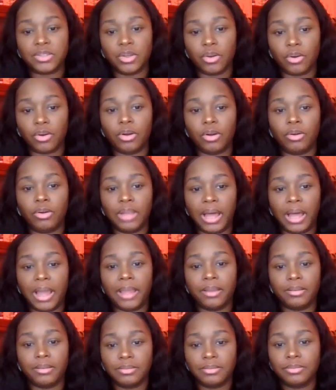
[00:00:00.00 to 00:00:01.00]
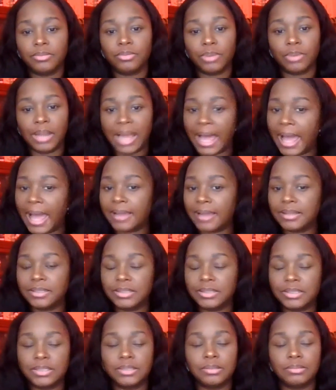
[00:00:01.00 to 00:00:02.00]
girl, like,
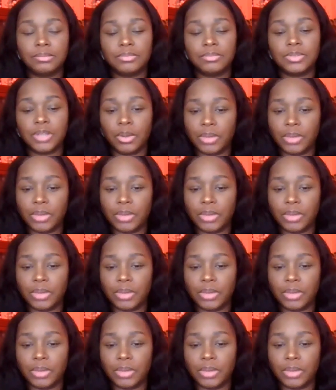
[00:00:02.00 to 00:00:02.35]
relax. So yeah.